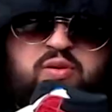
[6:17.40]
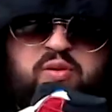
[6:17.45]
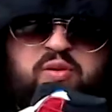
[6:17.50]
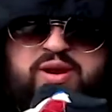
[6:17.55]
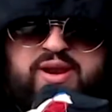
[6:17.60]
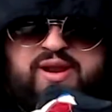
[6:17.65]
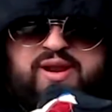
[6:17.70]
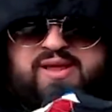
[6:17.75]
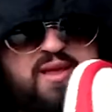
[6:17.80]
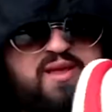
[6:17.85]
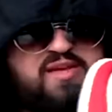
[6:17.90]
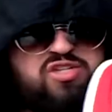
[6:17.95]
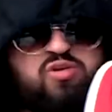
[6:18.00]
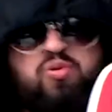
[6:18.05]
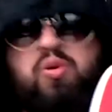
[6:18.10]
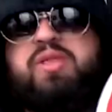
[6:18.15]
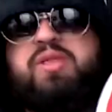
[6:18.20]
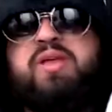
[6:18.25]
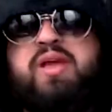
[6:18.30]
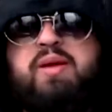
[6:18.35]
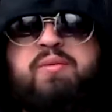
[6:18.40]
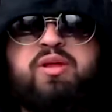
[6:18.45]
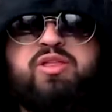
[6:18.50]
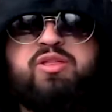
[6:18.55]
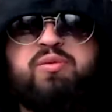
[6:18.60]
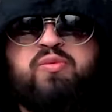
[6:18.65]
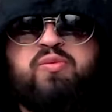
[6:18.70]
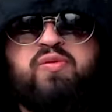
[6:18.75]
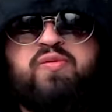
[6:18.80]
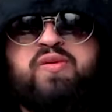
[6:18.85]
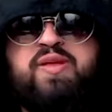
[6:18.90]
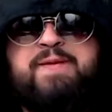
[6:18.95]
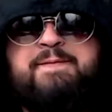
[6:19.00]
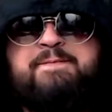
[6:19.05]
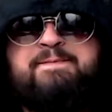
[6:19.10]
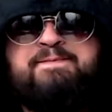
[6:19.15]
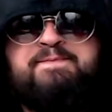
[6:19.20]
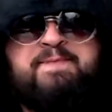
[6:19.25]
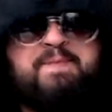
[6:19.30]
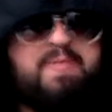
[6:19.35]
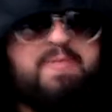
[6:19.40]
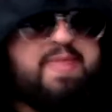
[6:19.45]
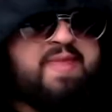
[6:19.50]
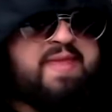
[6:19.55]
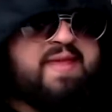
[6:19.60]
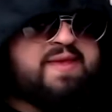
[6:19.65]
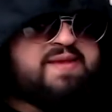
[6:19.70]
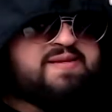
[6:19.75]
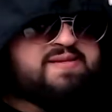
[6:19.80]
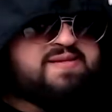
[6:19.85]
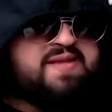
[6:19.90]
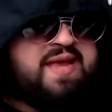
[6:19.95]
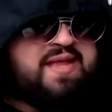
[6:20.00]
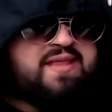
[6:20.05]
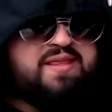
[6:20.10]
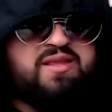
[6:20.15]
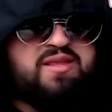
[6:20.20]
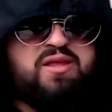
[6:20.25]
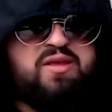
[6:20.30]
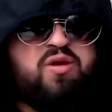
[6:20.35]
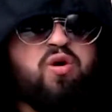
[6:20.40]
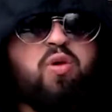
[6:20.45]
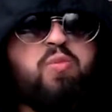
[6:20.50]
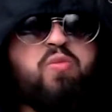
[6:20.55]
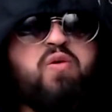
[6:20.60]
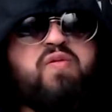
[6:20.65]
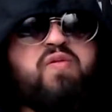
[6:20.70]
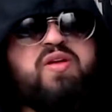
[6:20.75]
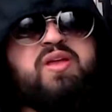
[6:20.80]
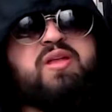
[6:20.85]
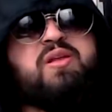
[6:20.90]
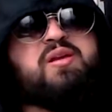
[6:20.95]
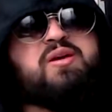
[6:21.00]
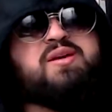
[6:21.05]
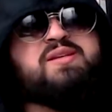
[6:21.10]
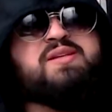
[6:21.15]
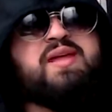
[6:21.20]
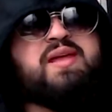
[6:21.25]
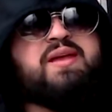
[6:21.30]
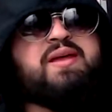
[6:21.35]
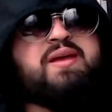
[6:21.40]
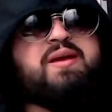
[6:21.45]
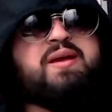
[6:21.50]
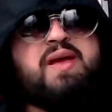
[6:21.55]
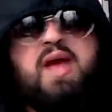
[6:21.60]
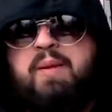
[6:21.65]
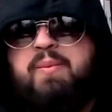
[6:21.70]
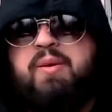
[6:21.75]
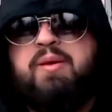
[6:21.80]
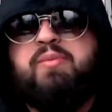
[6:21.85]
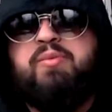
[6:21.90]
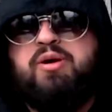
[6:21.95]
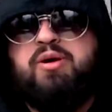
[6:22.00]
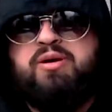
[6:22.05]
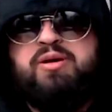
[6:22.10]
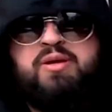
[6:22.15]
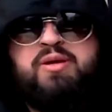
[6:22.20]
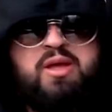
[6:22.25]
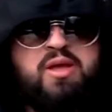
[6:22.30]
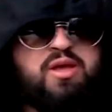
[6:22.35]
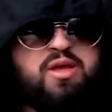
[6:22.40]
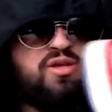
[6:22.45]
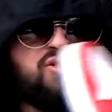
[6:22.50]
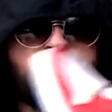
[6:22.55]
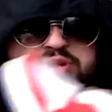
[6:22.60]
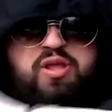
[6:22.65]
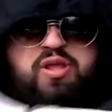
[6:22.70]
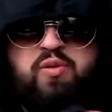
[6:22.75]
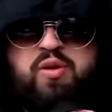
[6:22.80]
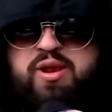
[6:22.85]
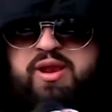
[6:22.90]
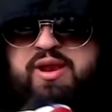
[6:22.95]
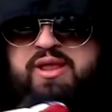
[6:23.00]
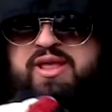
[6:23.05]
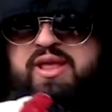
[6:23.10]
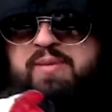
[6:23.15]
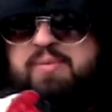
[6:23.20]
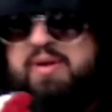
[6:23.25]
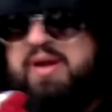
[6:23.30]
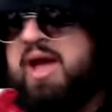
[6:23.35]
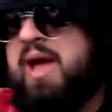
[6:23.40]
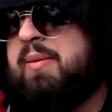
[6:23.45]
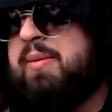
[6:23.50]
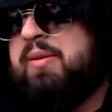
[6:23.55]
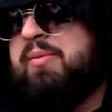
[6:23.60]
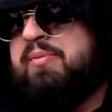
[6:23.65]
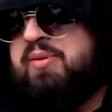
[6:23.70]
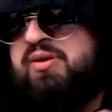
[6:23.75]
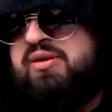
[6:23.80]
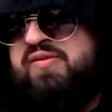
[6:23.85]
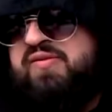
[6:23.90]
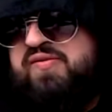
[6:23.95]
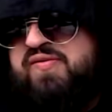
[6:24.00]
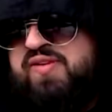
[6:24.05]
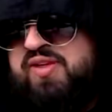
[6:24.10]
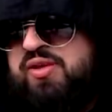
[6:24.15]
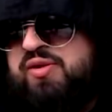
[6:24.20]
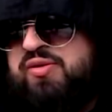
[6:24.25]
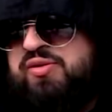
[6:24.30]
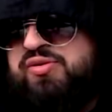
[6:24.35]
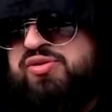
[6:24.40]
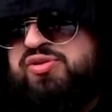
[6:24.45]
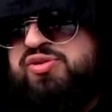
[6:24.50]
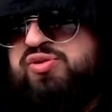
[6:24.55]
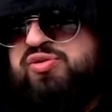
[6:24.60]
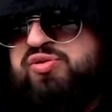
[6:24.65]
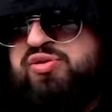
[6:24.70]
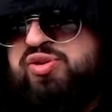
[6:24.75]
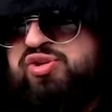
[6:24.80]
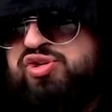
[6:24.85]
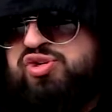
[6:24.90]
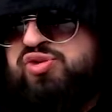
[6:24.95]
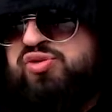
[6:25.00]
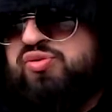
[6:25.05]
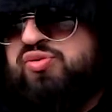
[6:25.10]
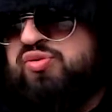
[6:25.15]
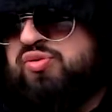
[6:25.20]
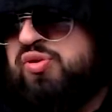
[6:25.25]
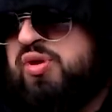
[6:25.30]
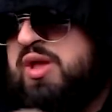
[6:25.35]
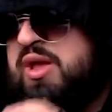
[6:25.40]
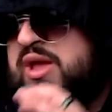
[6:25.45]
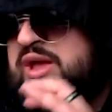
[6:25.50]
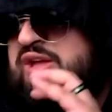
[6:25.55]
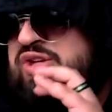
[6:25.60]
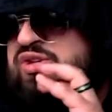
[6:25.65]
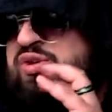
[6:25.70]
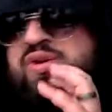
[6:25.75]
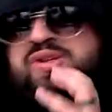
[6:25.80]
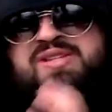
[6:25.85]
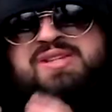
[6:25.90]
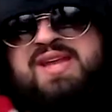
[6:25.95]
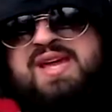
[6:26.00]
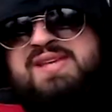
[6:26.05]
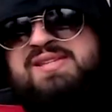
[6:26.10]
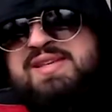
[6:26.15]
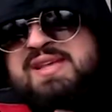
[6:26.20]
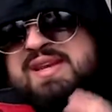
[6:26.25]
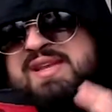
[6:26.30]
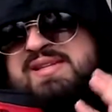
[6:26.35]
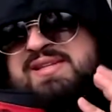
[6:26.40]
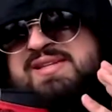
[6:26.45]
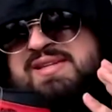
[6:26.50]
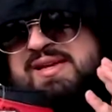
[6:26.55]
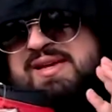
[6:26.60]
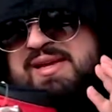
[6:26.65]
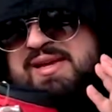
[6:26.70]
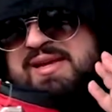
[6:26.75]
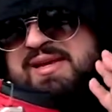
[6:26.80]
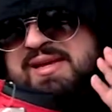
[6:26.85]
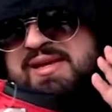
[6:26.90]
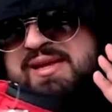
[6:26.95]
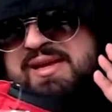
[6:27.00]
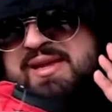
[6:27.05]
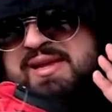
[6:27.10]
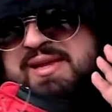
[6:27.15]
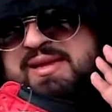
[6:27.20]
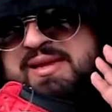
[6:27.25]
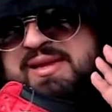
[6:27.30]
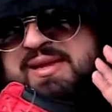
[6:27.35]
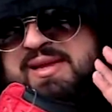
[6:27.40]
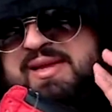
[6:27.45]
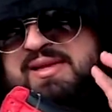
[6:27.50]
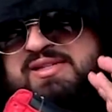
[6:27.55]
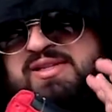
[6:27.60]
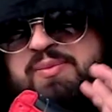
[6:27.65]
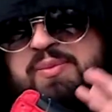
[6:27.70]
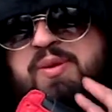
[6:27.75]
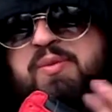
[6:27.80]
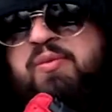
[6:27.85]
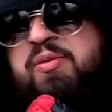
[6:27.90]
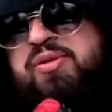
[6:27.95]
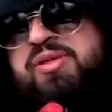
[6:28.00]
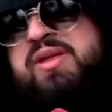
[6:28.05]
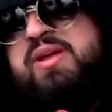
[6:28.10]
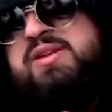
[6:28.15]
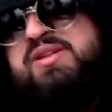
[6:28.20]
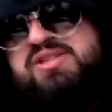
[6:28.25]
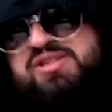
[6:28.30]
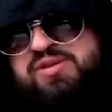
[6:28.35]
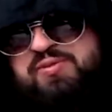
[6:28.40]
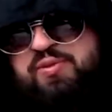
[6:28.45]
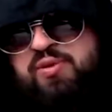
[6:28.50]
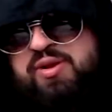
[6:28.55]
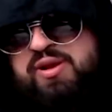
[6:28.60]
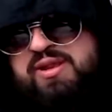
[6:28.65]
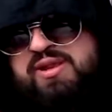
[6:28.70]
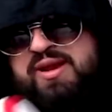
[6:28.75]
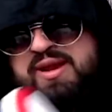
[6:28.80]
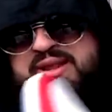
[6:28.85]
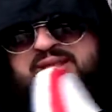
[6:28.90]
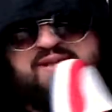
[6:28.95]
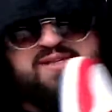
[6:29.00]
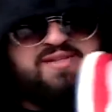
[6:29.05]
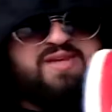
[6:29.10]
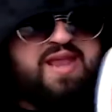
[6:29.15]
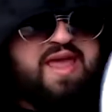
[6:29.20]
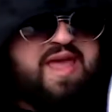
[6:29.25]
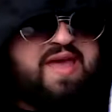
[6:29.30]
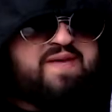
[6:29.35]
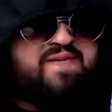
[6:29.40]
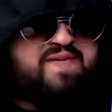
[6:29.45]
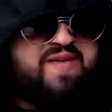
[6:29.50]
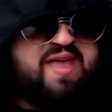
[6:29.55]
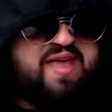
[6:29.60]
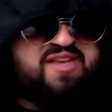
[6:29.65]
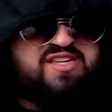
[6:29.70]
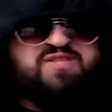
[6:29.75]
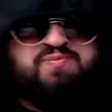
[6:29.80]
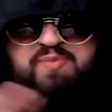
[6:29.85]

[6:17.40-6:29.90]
it is. Because the one thing about the movie is that the whole movie looks like a comic book, but they wanted to keep a comic book feel to the shoe. So it's nice that it's some people will think it's disappointing that it doesn't have a